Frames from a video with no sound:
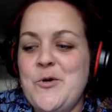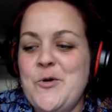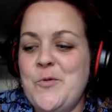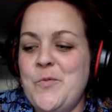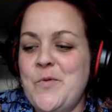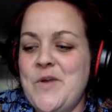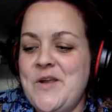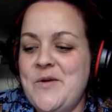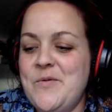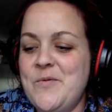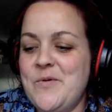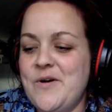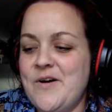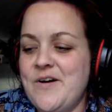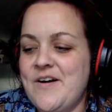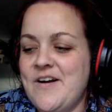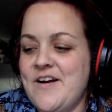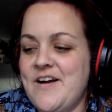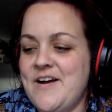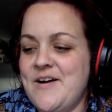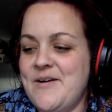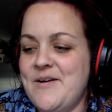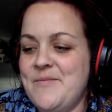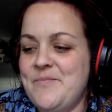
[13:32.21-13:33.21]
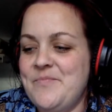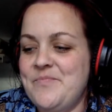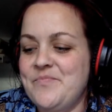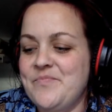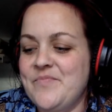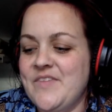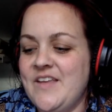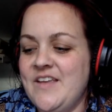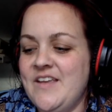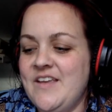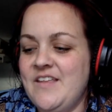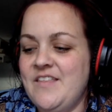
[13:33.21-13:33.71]
we
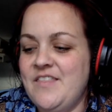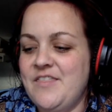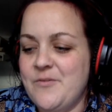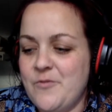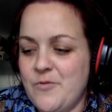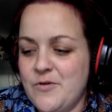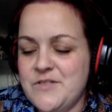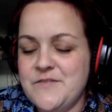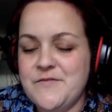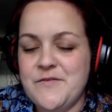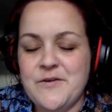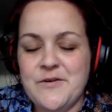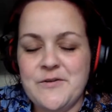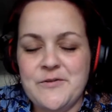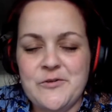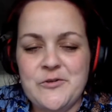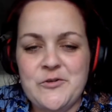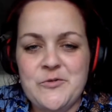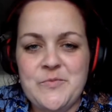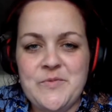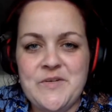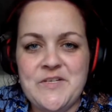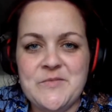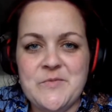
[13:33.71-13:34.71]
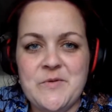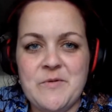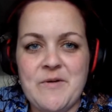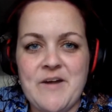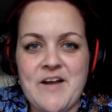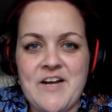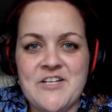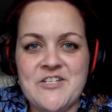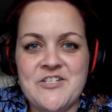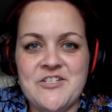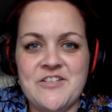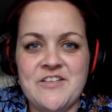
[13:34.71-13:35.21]
were, it threw us for a loop, because we were
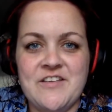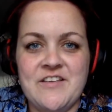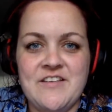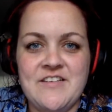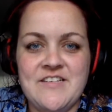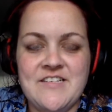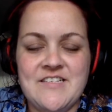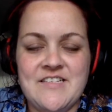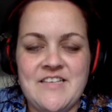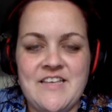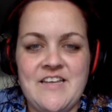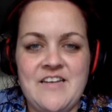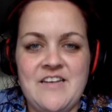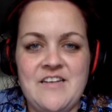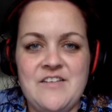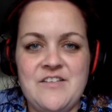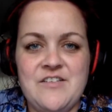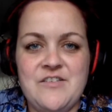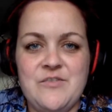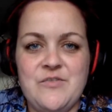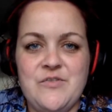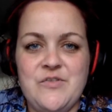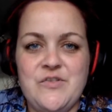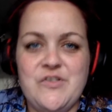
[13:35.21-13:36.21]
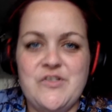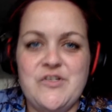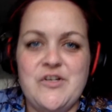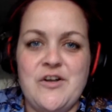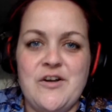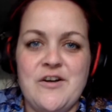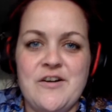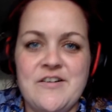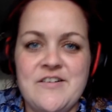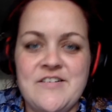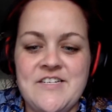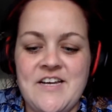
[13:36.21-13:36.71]
actually slated to
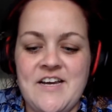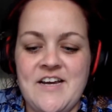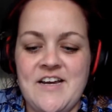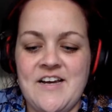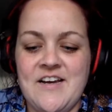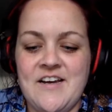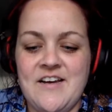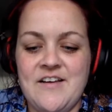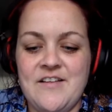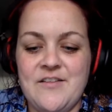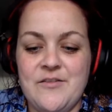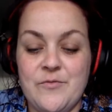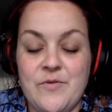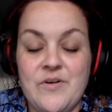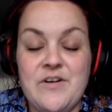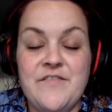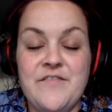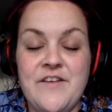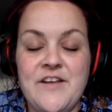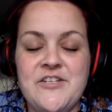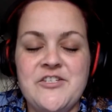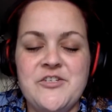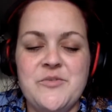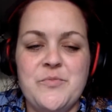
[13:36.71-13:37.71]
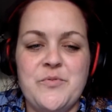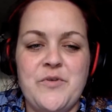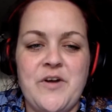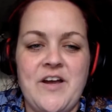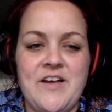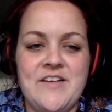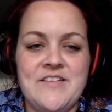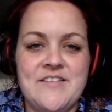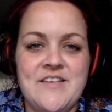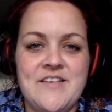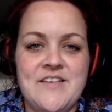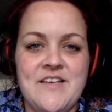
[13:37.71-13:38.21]
start the renovation
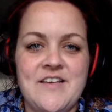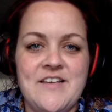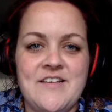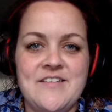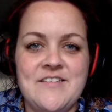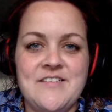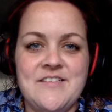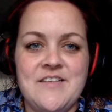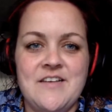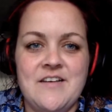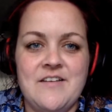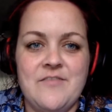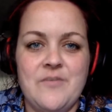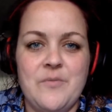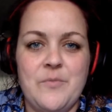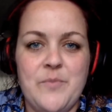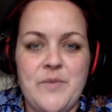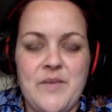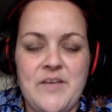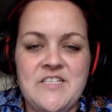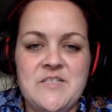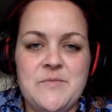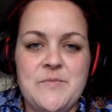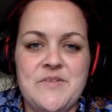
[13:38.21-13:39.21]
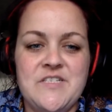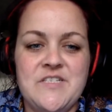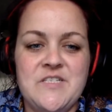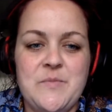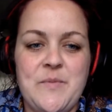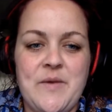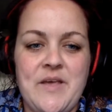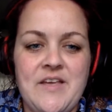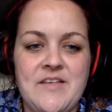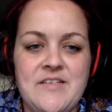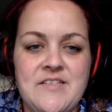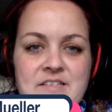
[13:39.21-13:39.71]
process of a basement
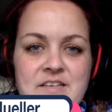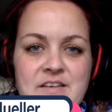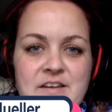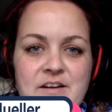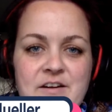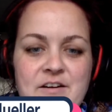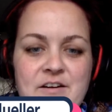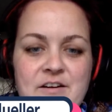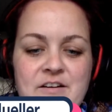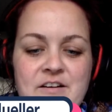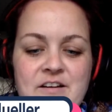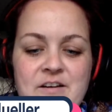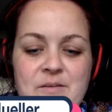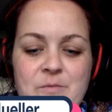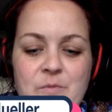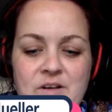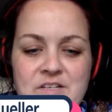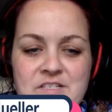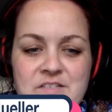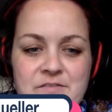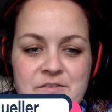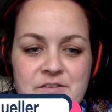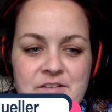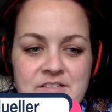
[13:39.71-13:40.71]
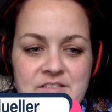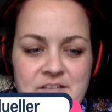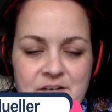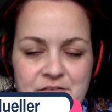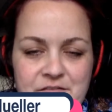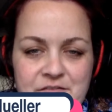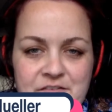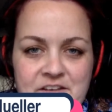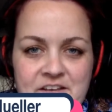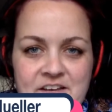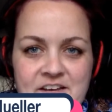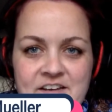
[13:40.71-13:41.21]
space here in West
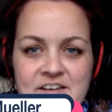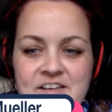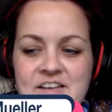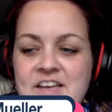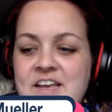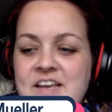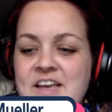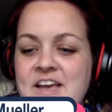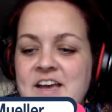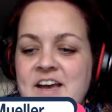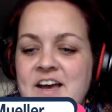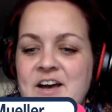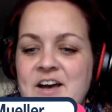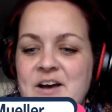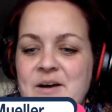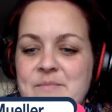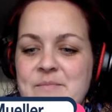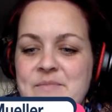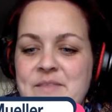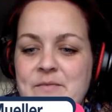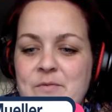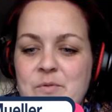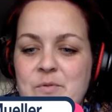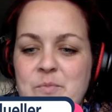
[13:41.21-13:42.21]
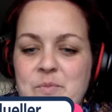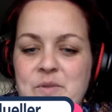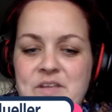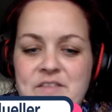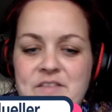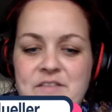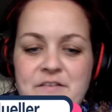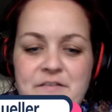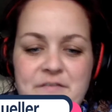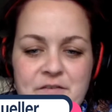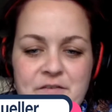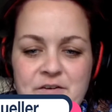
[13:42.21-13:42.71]
Philadelphia that would be
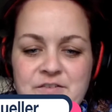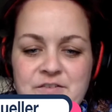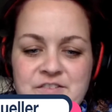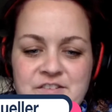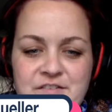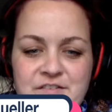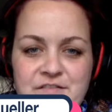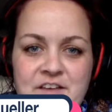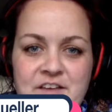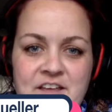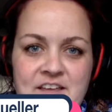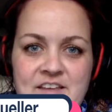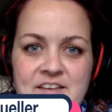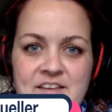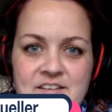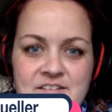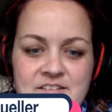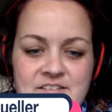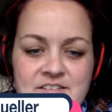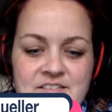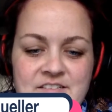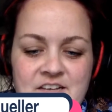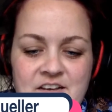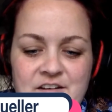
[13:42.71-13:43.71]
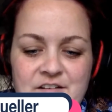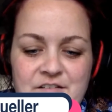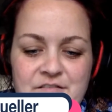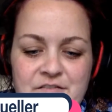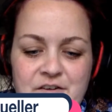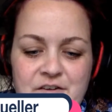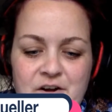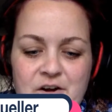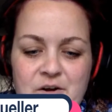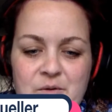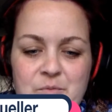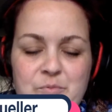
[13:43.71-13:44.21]
the first phase of
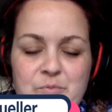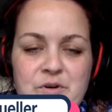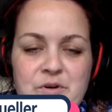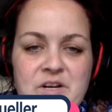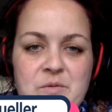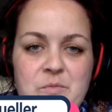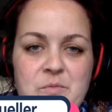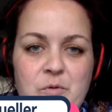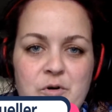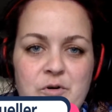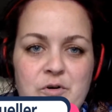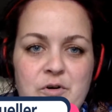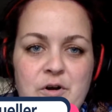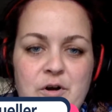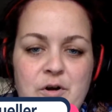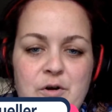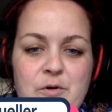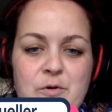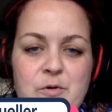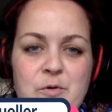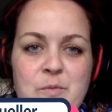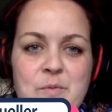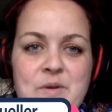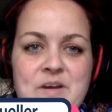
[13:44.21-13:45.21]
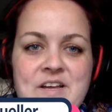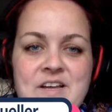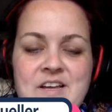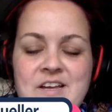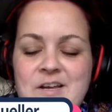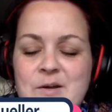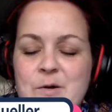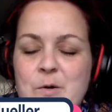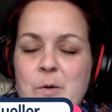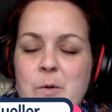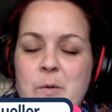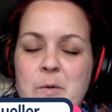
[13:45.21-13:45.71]
our brick and mortar home,
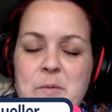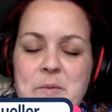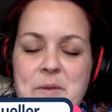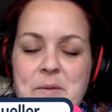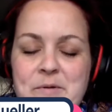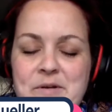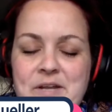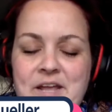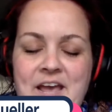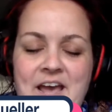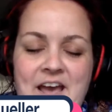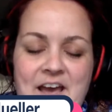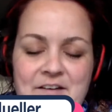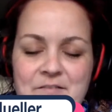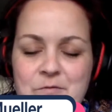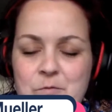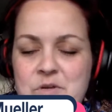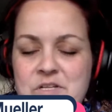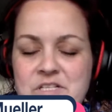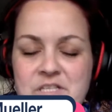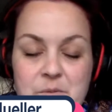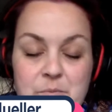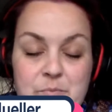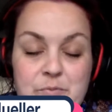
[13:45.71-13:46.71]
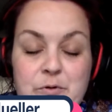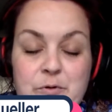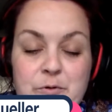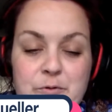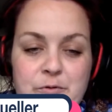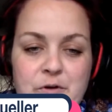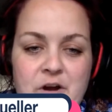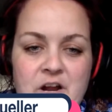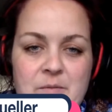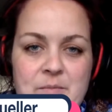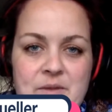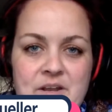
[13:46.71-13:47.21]
where we would be able to have weekly
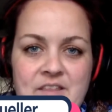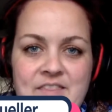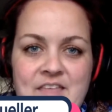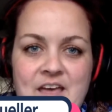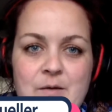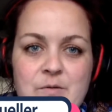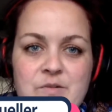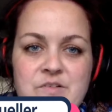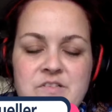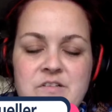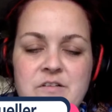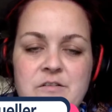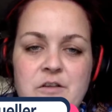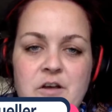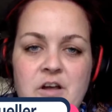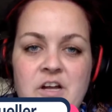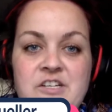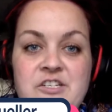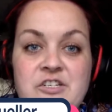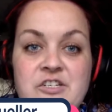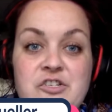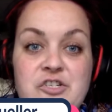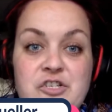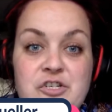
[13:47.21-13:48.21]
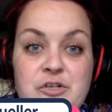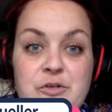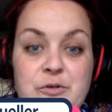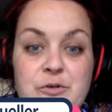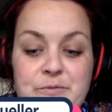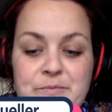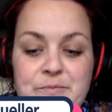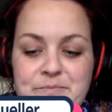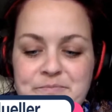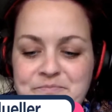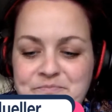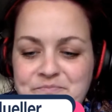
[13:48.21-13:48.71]
programming, and that was to launch in
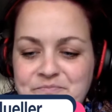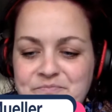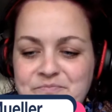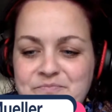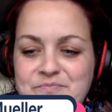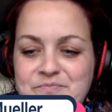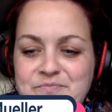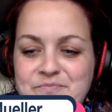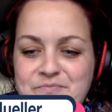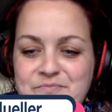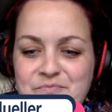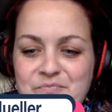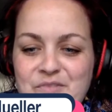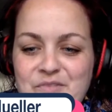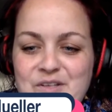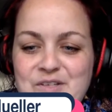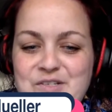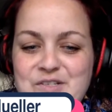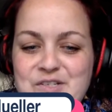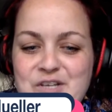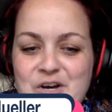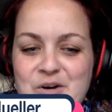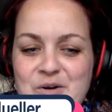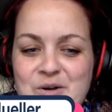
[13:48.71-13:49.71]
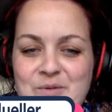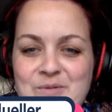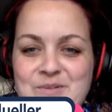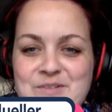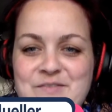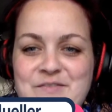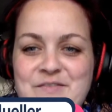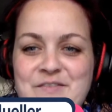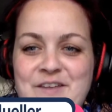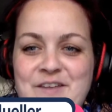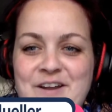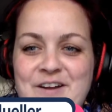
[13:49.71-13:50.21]
June. So it
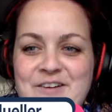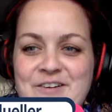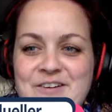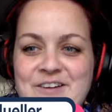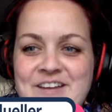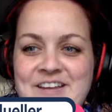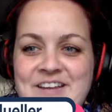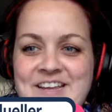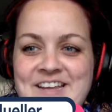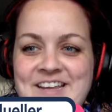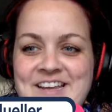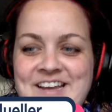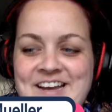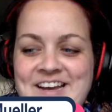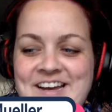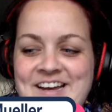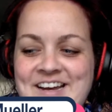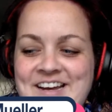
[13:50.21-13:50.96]
was very